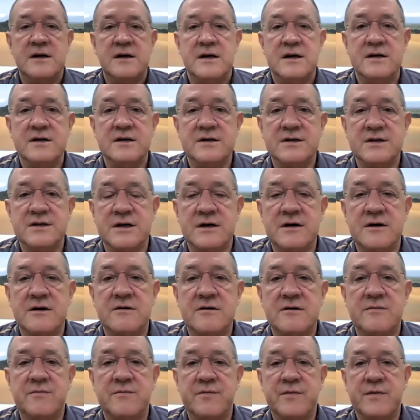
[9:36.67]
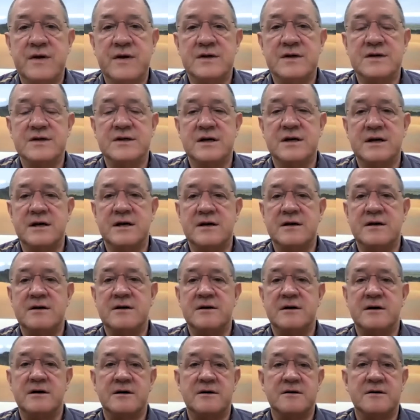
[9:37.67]
is a, uh, is
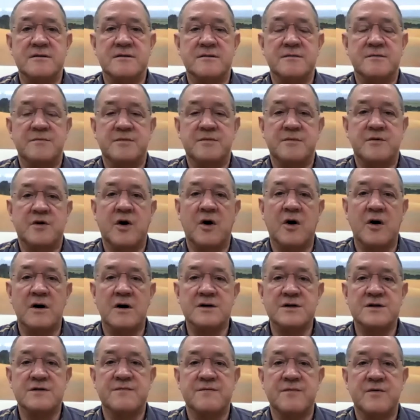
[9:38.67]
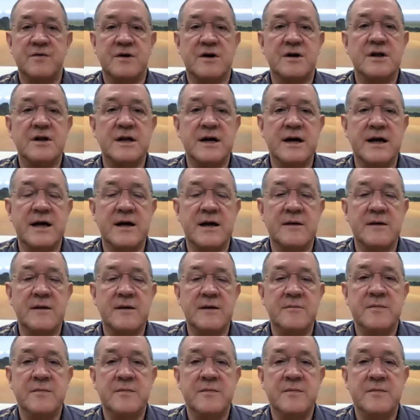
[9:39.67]
a uh, cause for claim